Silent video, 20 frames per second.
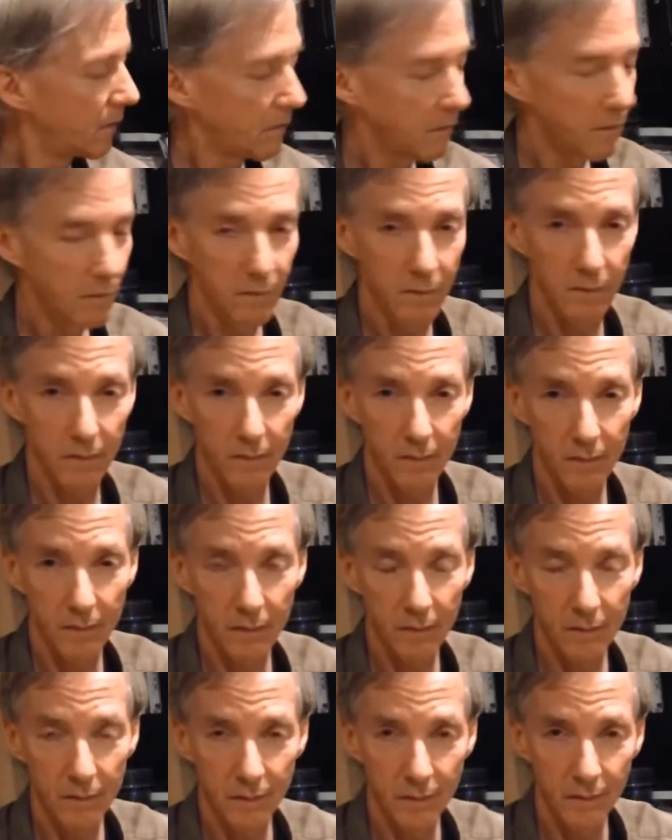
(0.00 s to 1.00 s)

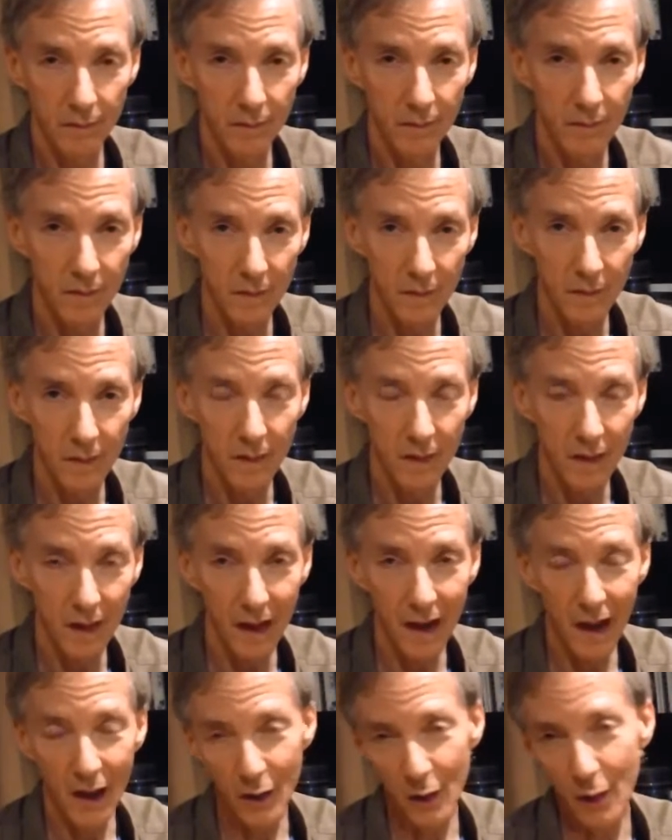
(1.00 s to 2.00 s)

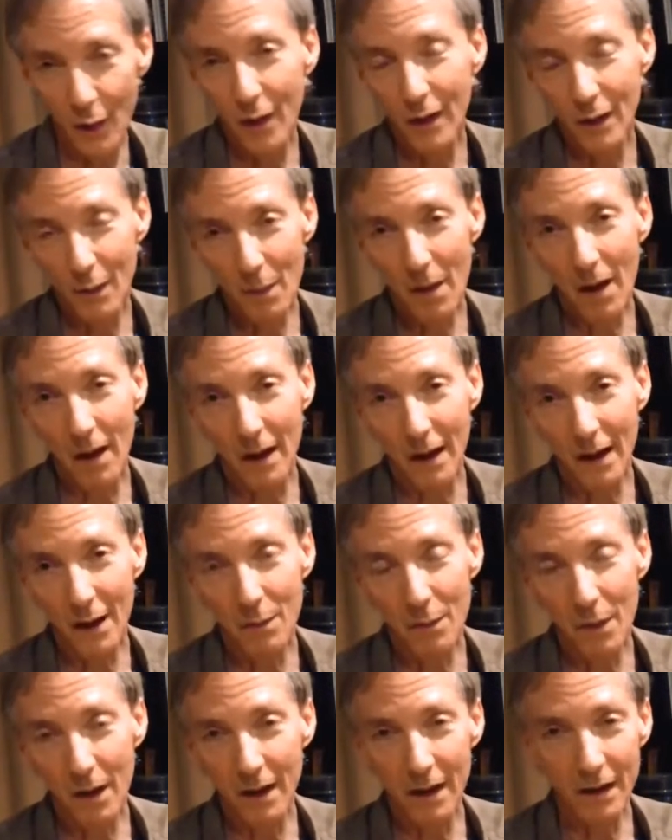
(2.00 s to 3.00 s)
Again, you're hearing the melody,
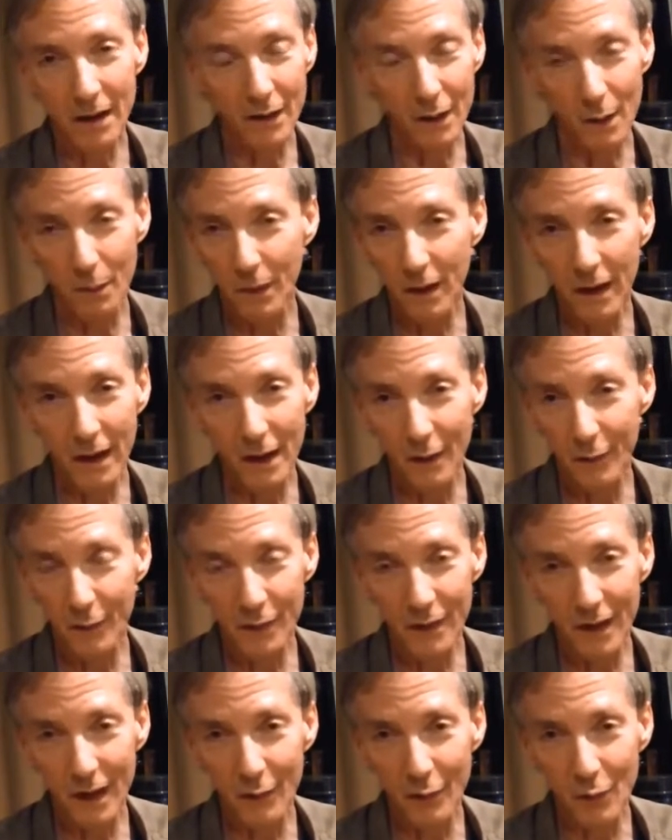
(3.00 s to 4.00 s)
but it's a completely different
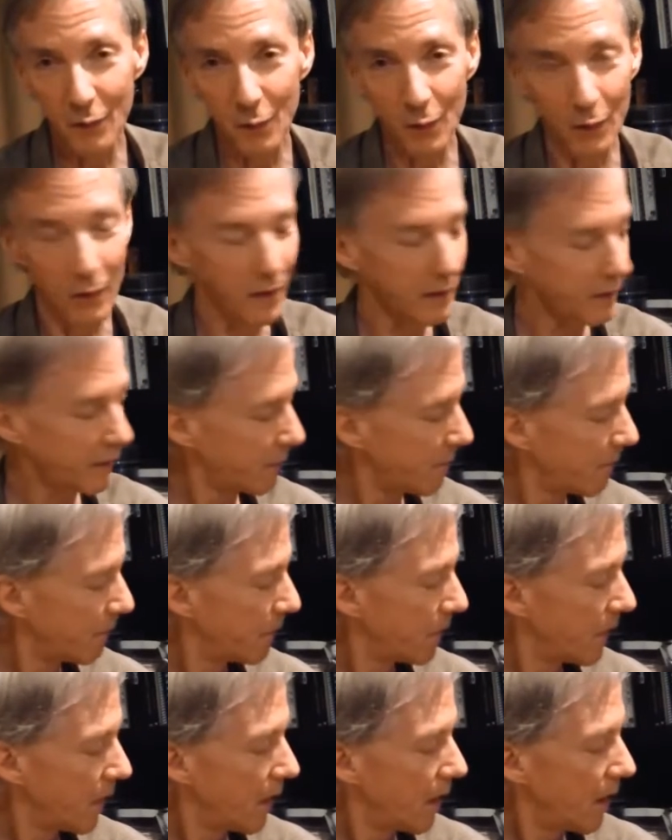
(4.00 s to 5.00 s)
set of chords.
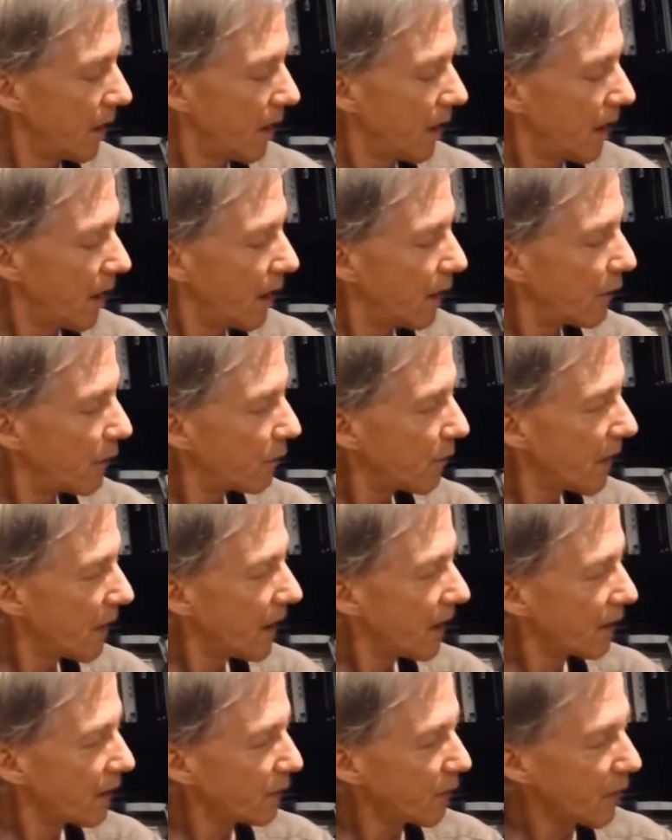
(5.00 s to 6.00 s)
Here's my
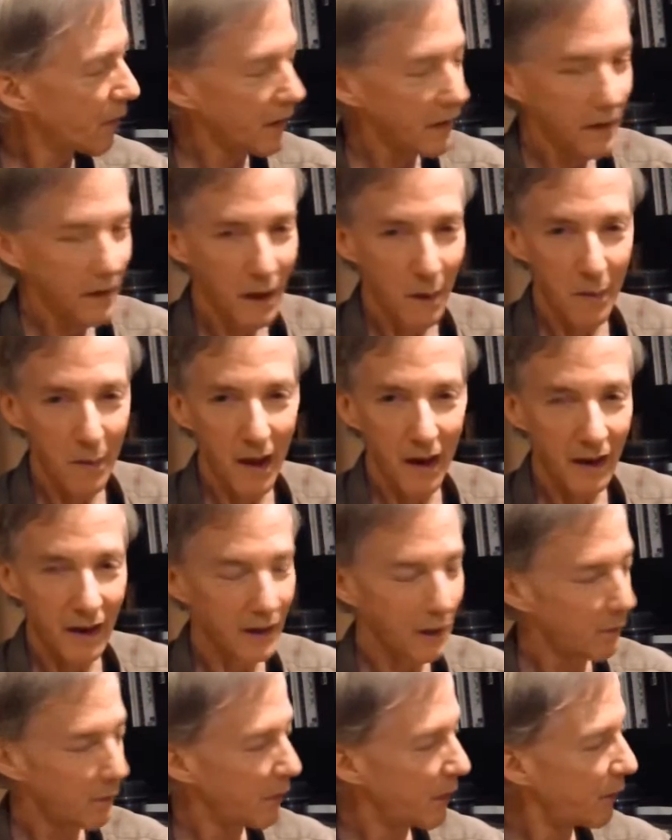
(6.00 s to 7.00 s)
next one. I'm adding a
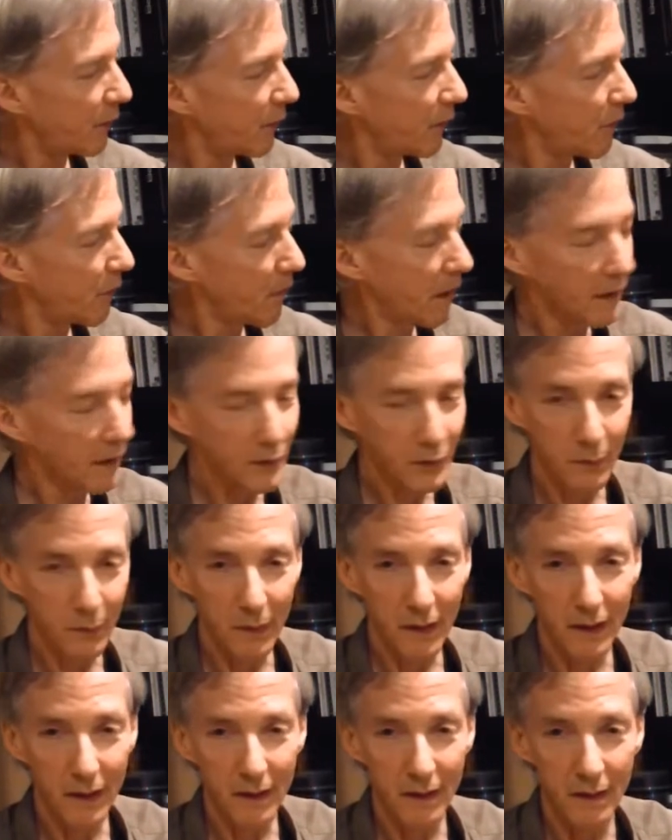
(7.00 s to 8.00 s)
little bit of an
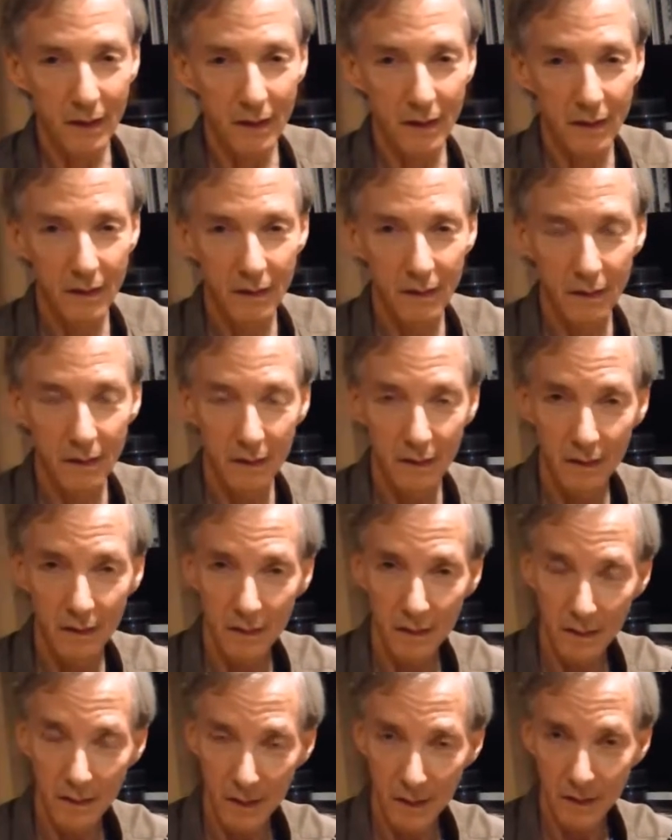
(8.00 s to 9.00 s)
embellishment.
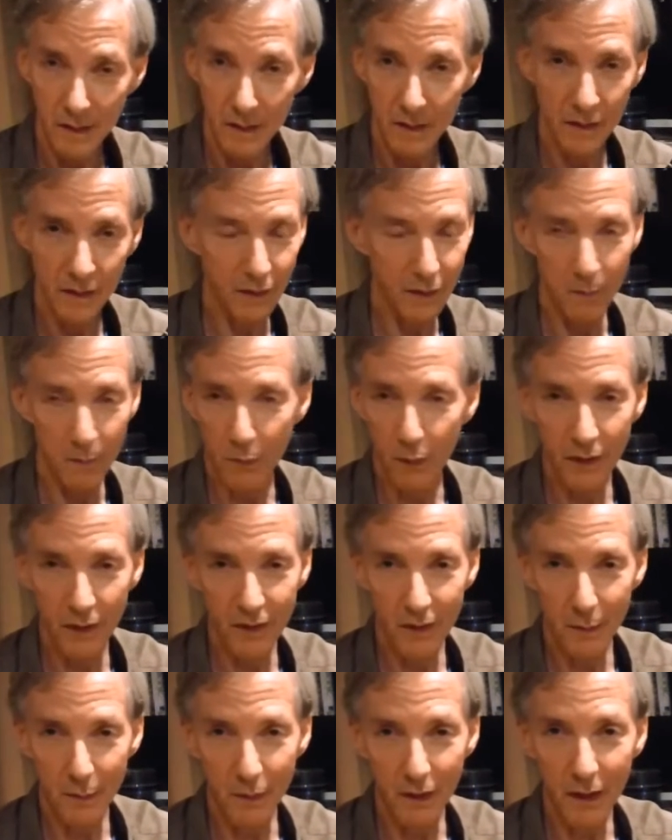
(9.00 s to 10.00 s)
This is just a pretty
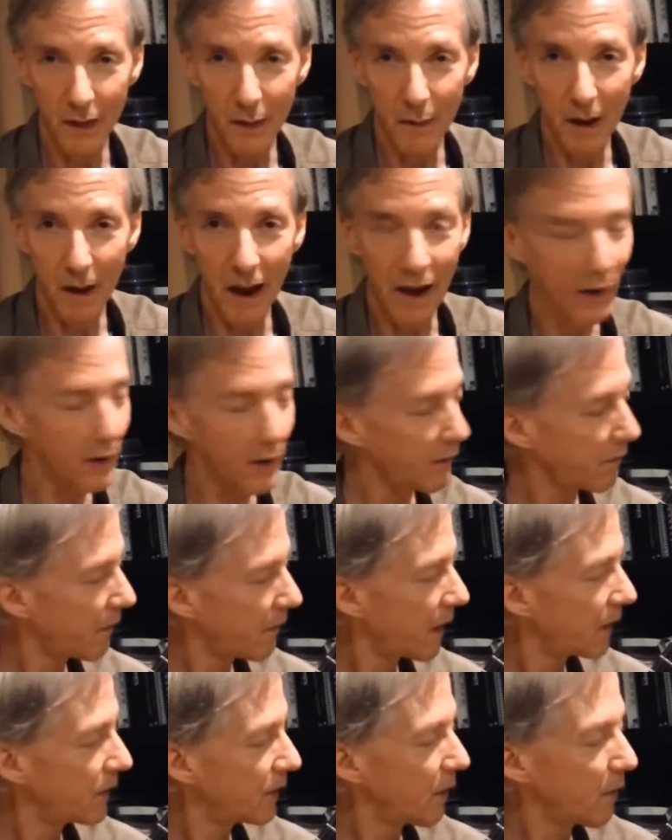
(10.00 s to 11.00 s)
simple E minor,
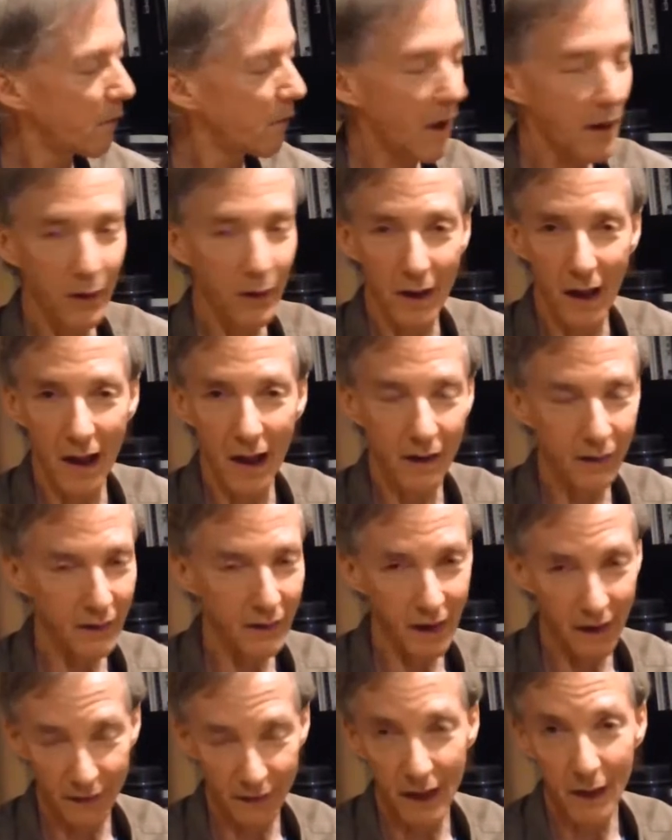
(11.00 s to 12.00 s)
actually a minor 9 because it
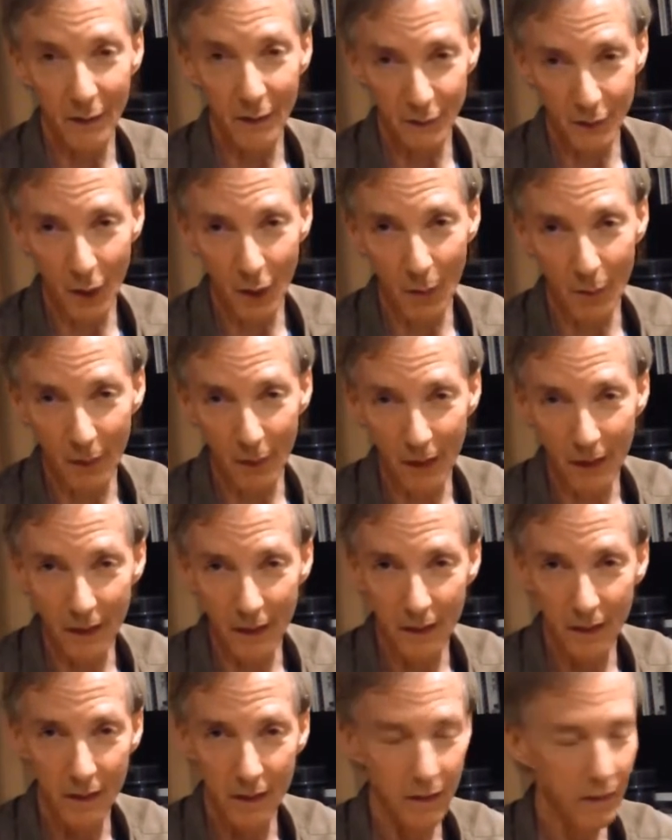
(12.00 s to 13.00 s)
has an F sharp in it.
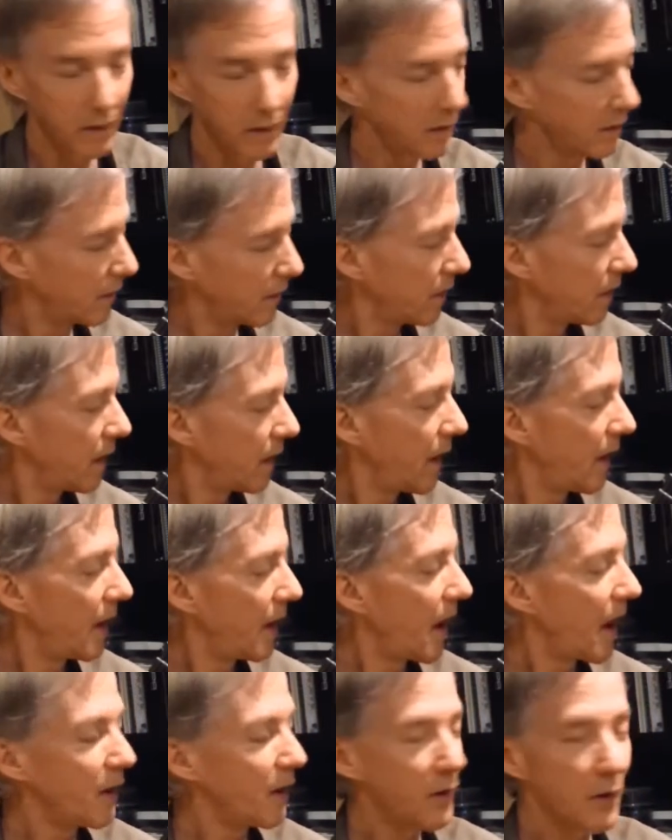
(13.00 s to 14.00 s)
And
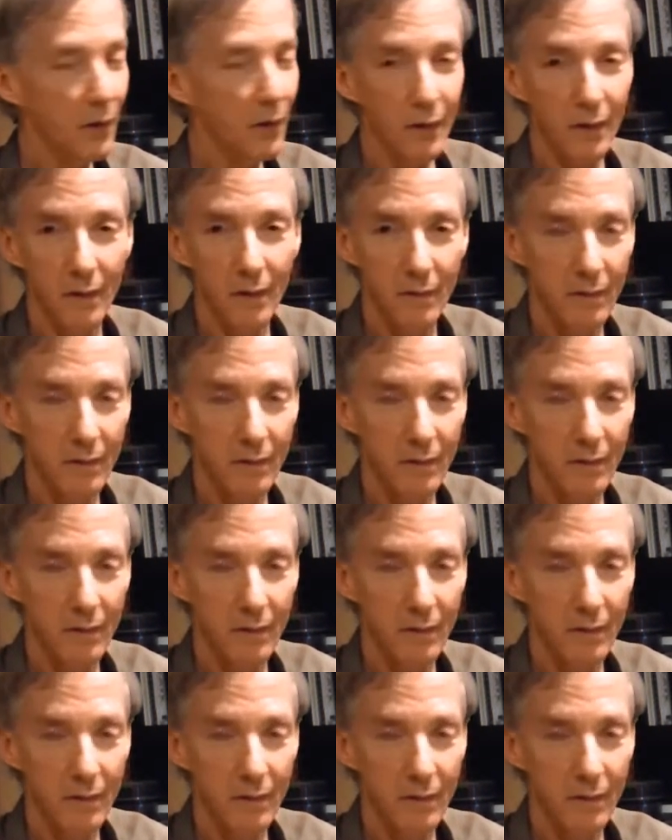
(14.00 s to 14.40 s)
I do,